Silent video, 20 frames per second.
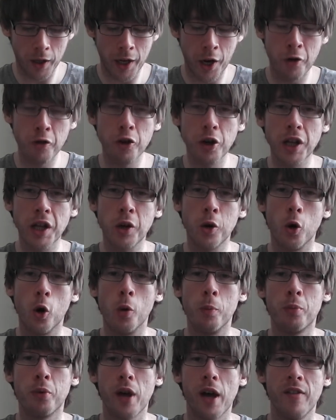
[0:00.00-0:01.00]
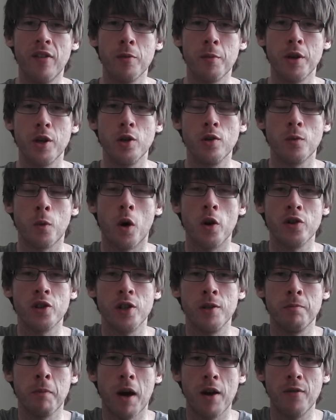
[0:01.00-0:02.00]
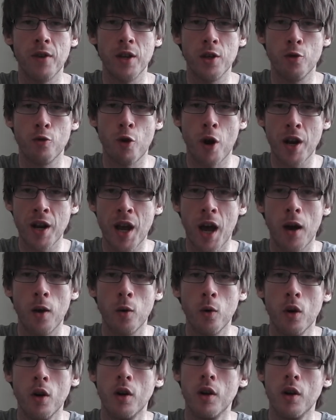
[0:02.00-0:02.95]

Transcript: and I really hope everybody who's watching my video right now